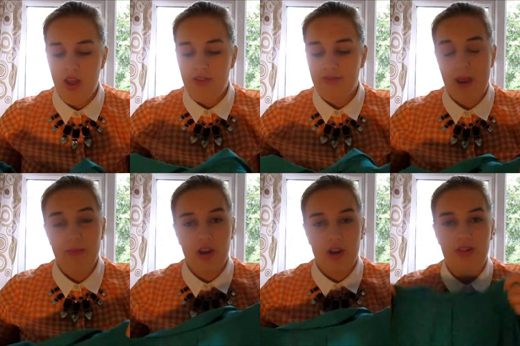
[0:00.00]

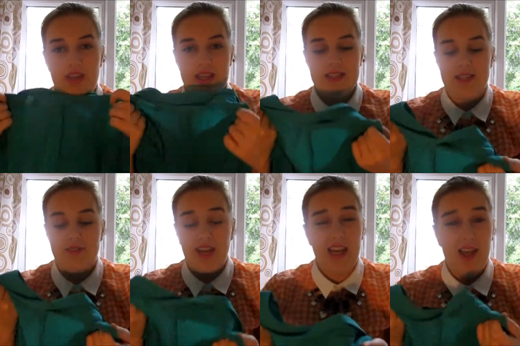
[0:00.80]
fabric on these is
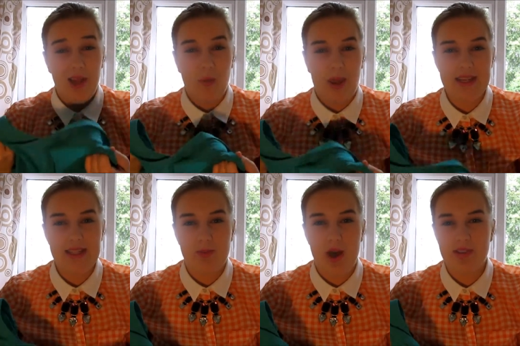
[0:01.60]
really lightweight
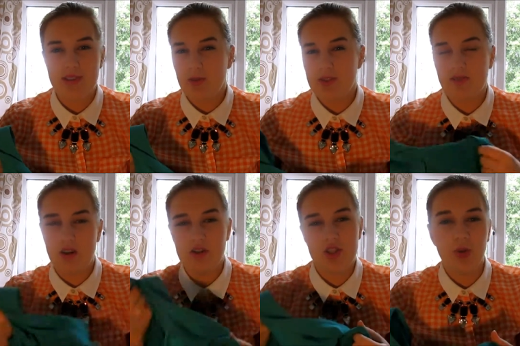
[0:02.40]
as well, so it's
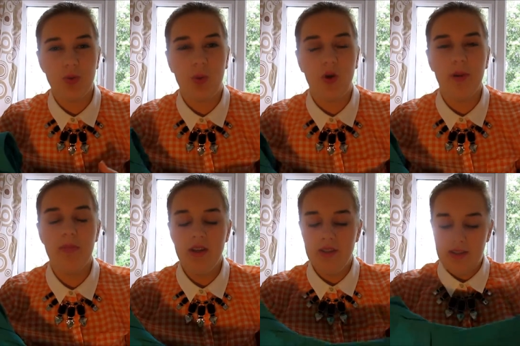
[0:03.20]
not too warm.
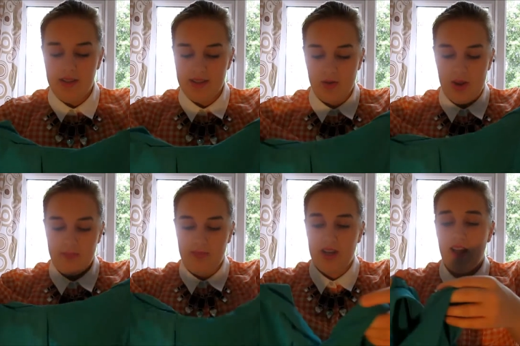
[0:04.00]
So
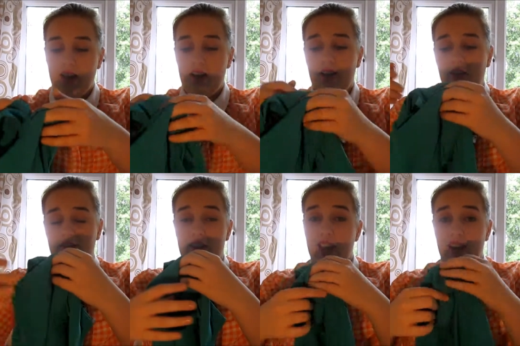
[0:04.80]
I've been
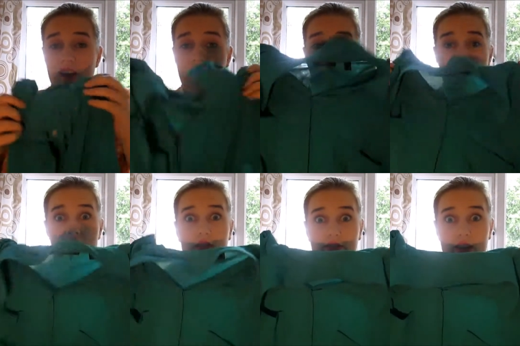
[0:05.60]
loving
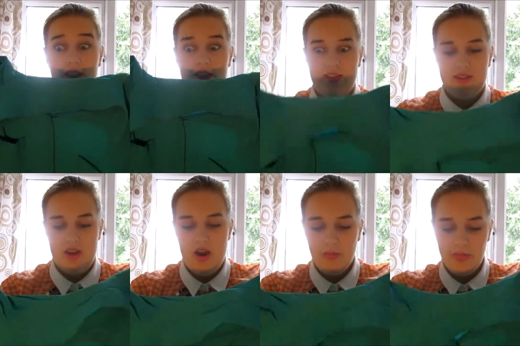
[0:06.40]
this
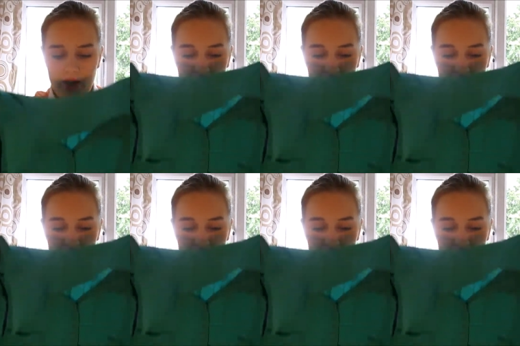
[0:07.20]
top.